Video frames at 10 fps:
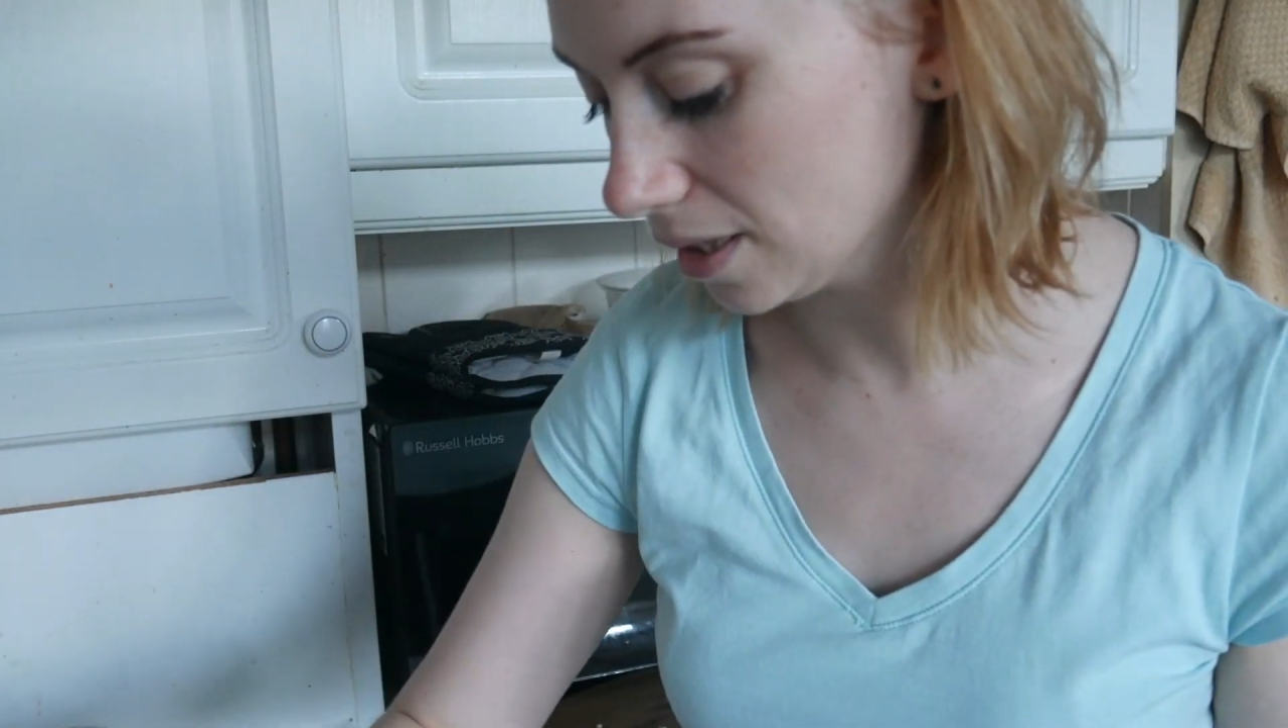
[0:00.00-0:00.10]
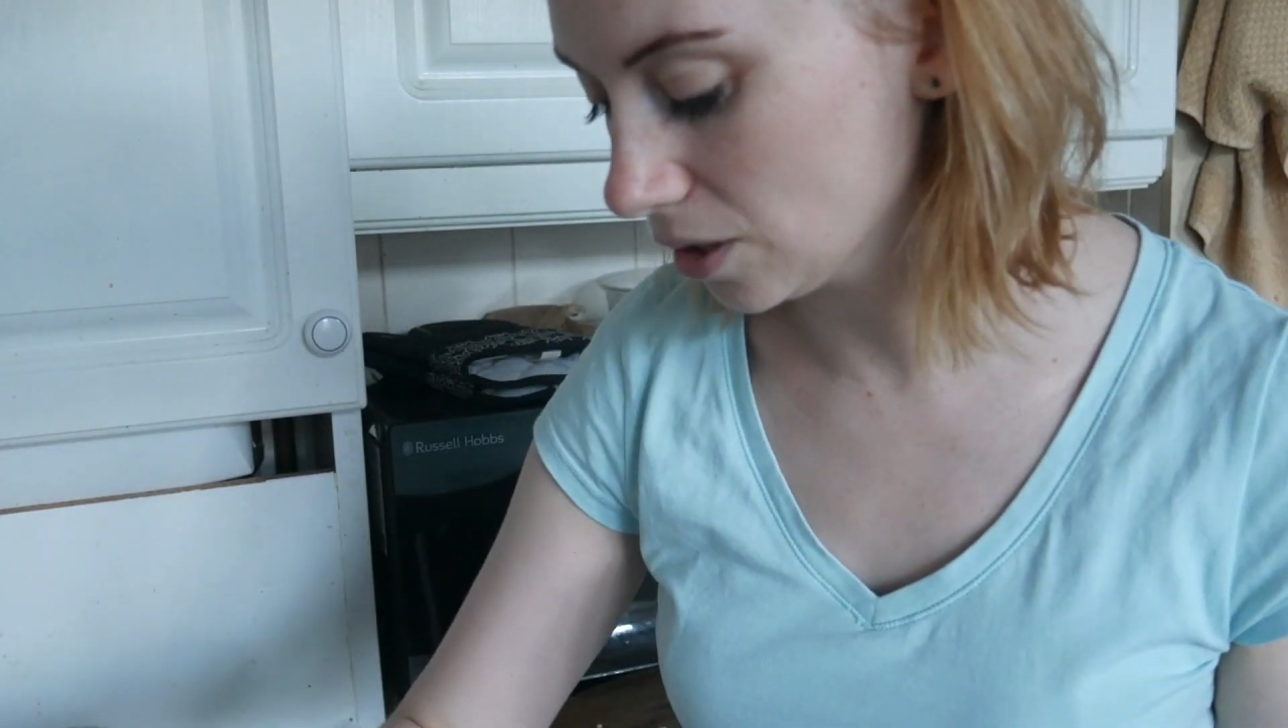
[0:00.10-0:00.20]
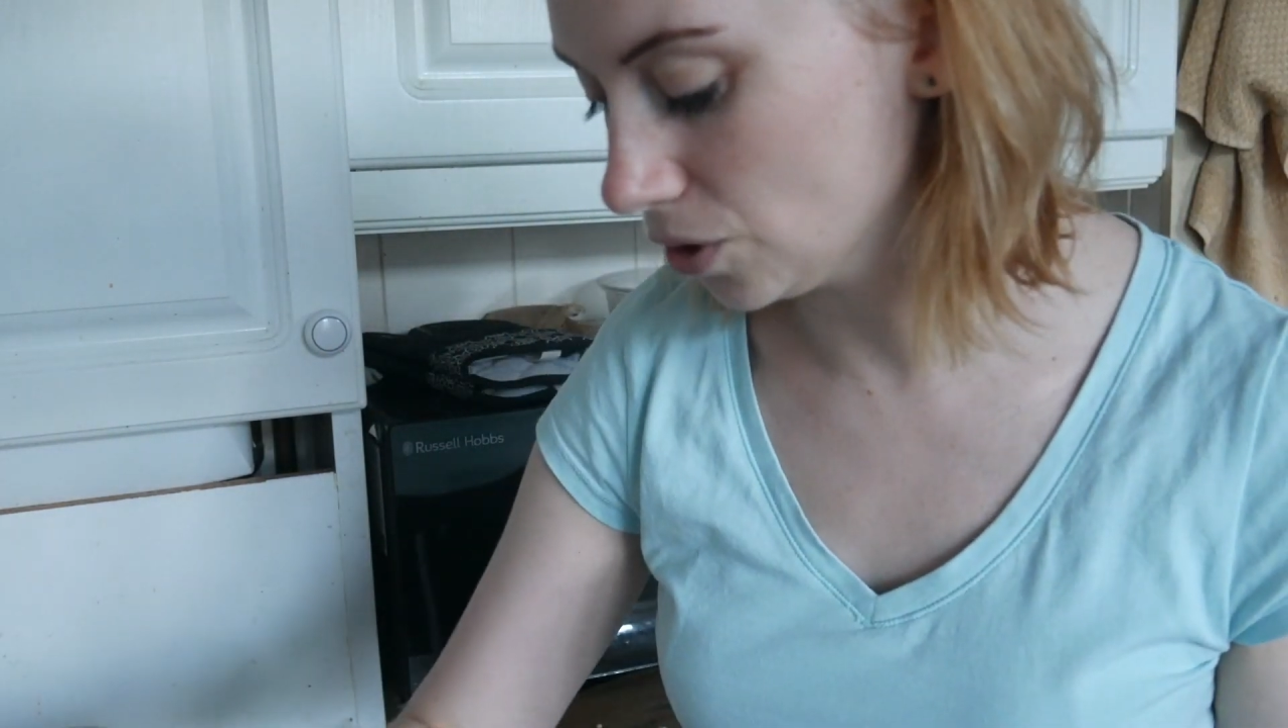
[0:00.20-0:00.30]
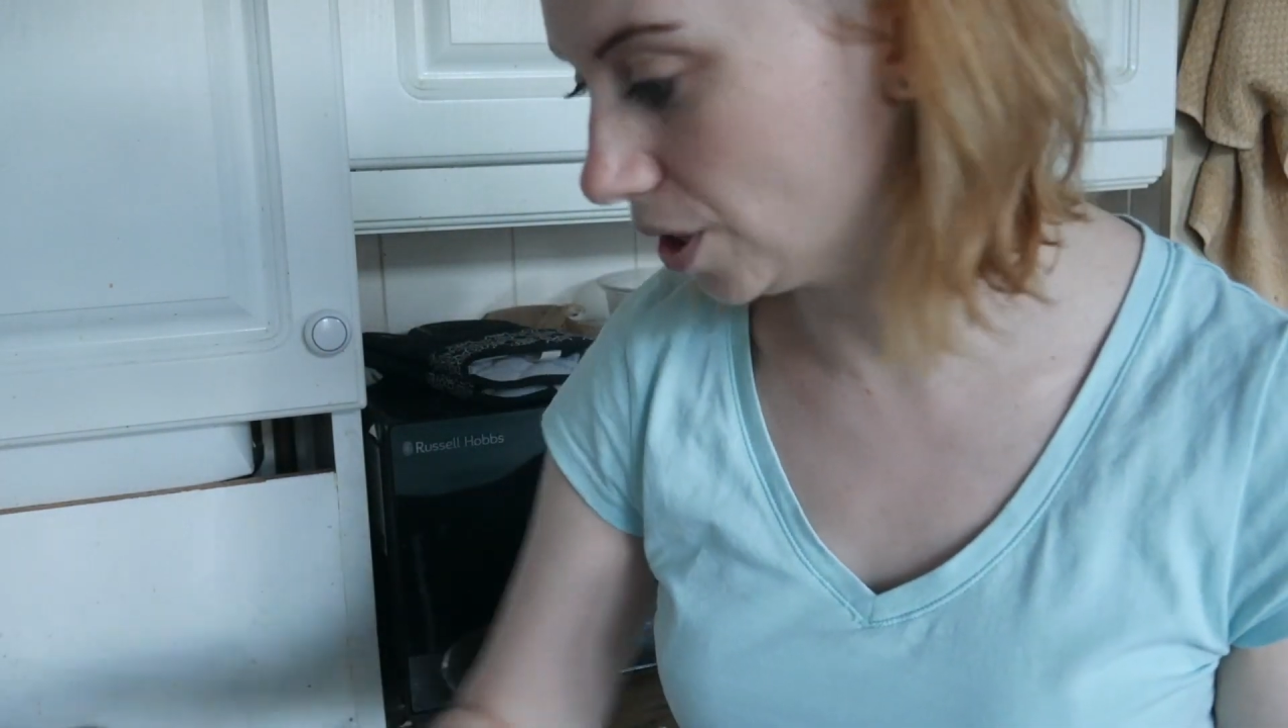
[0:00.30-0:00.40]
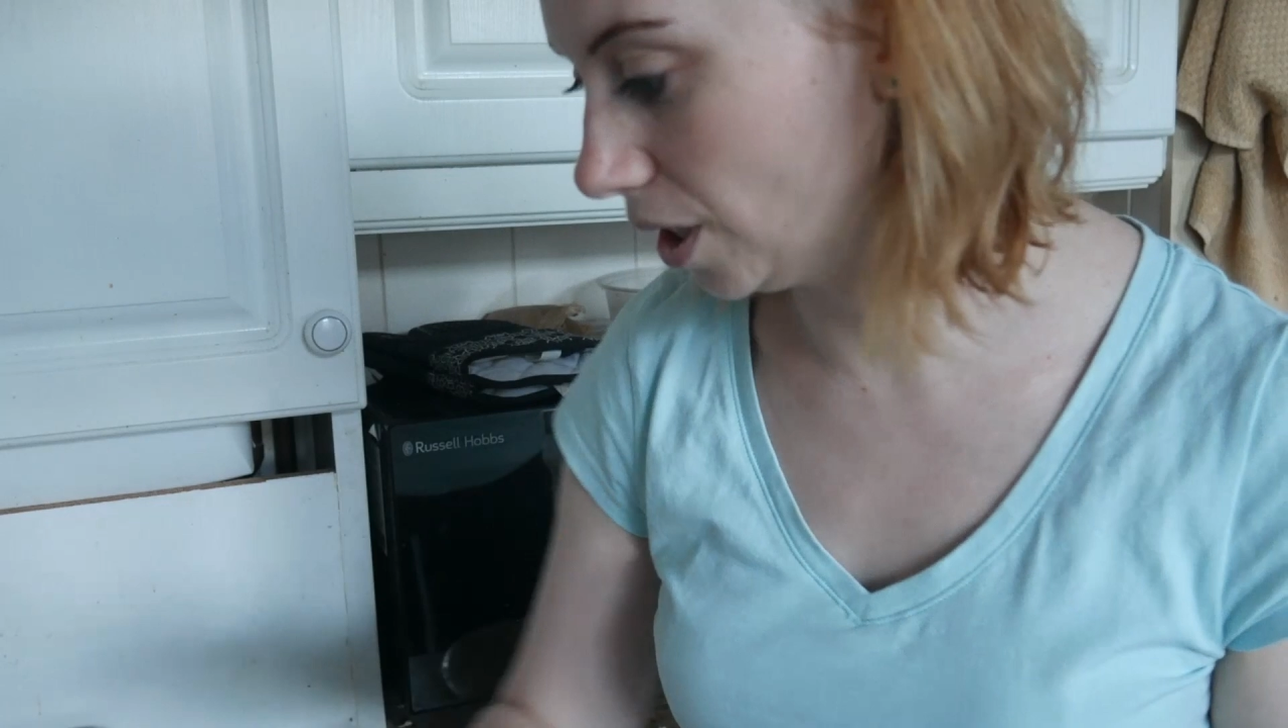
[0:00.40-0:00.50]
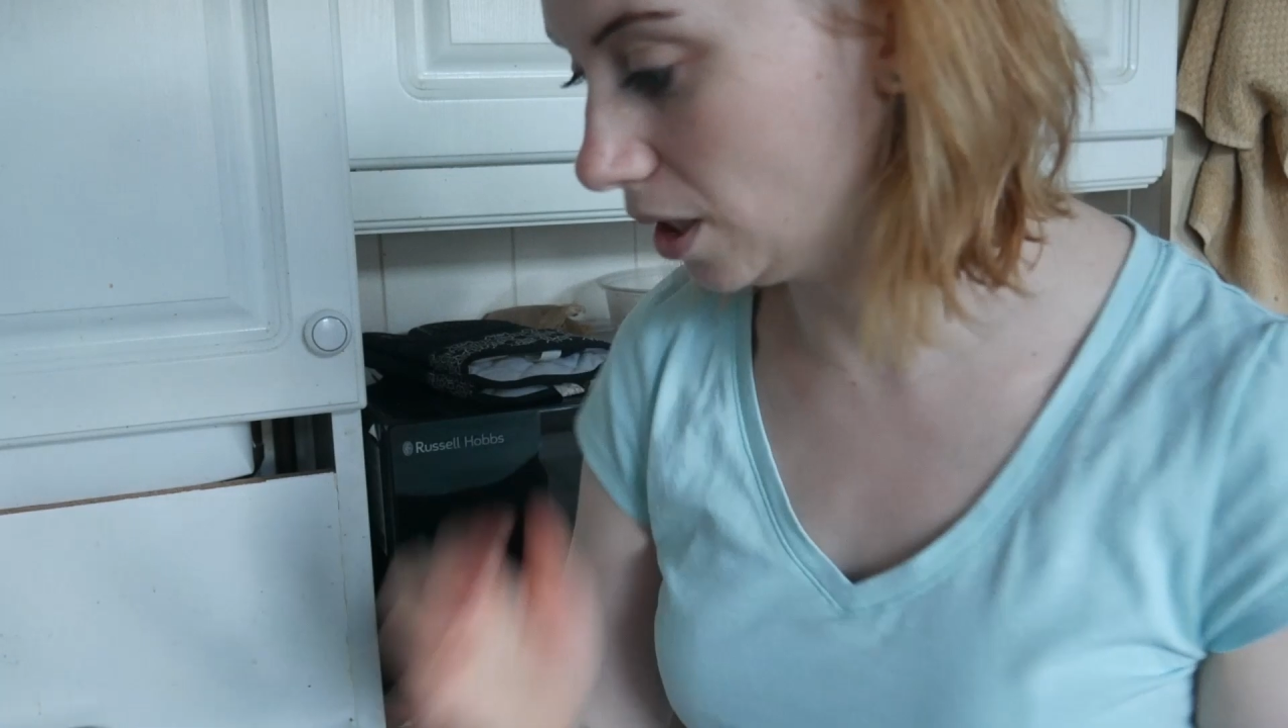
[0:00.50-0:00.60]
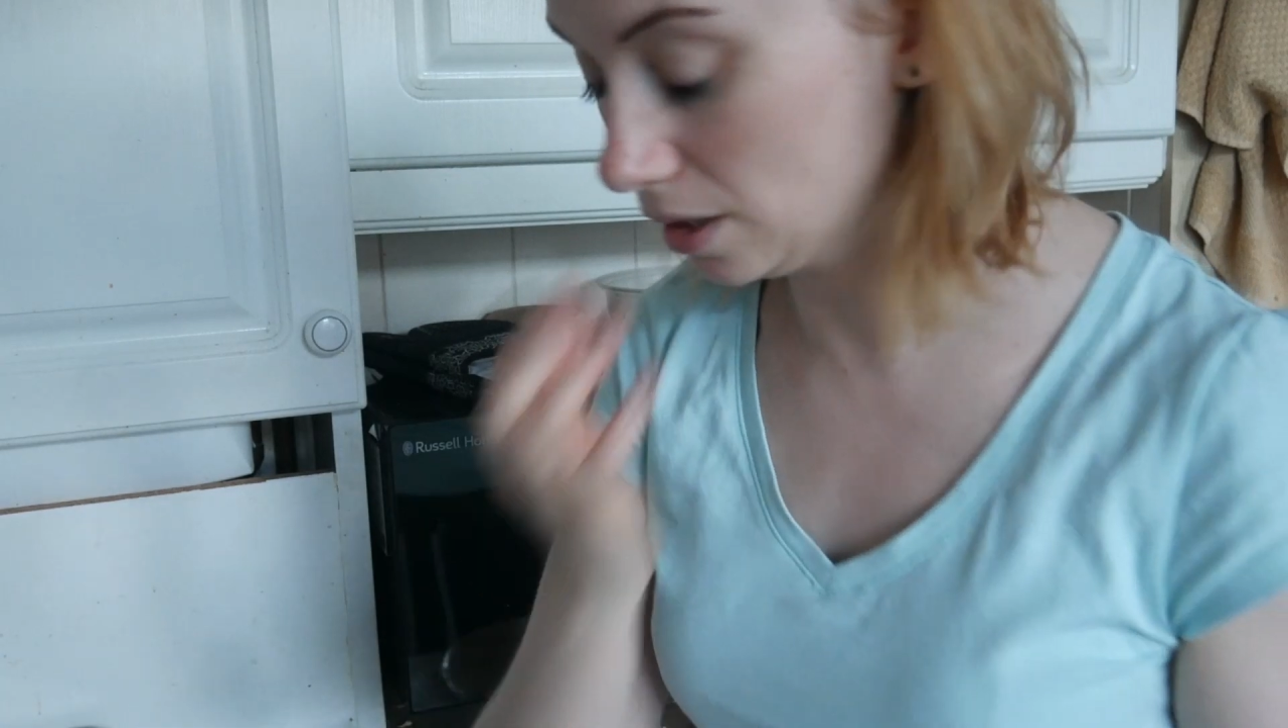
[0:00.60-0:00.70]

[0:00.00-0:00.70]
that cooking.